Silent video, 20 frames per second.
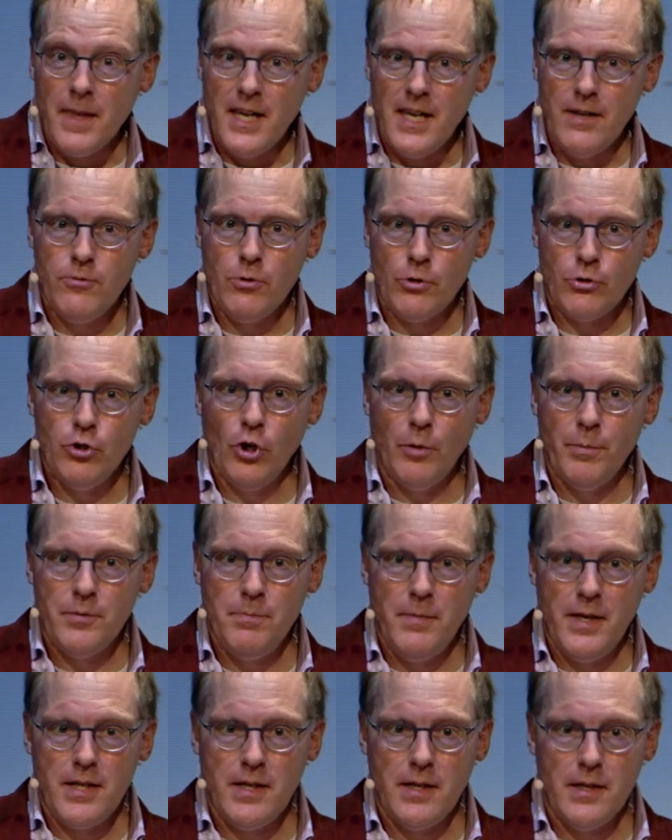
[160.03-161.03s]
If your job is
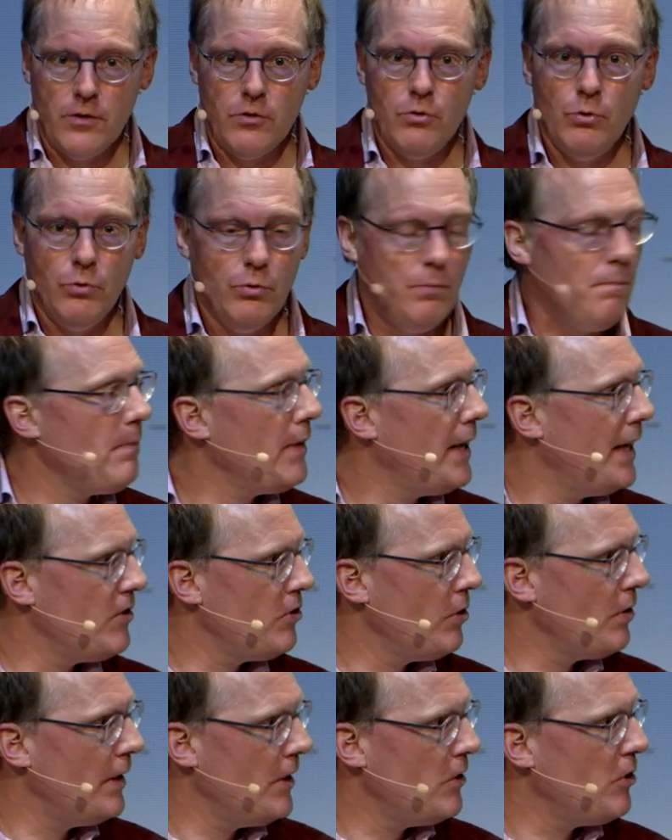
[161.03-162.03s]
making a tool, and
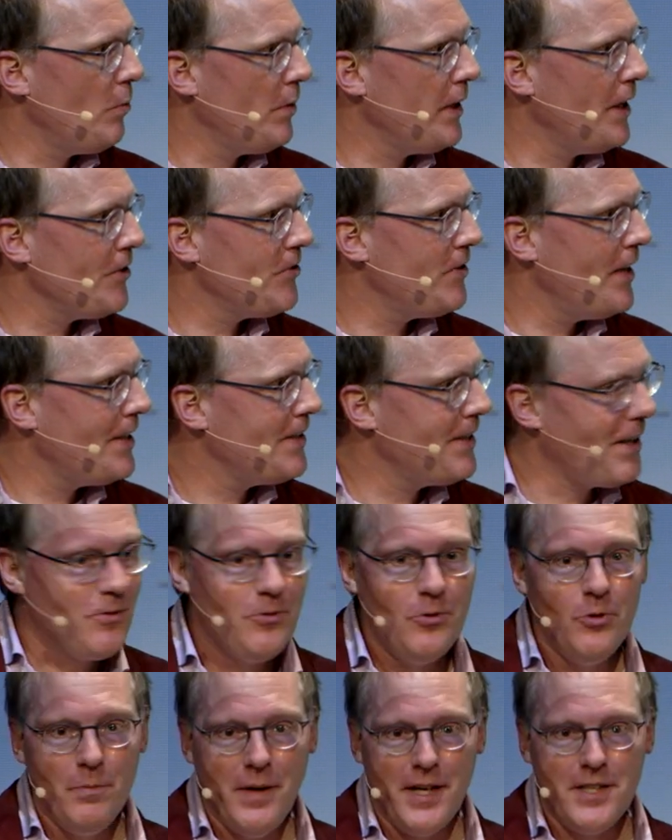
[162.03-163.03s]
suddenly someone else takes that
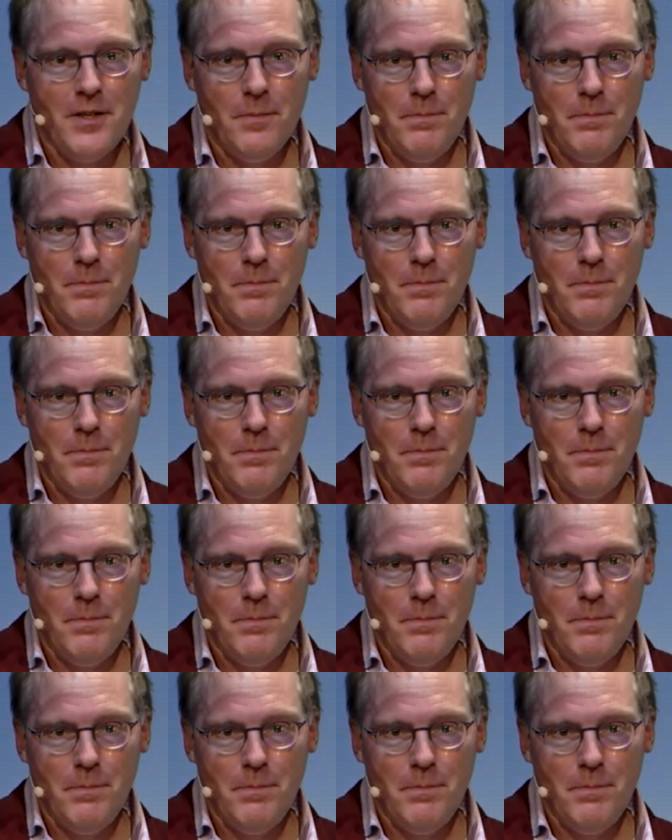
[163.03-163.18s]
tool, makes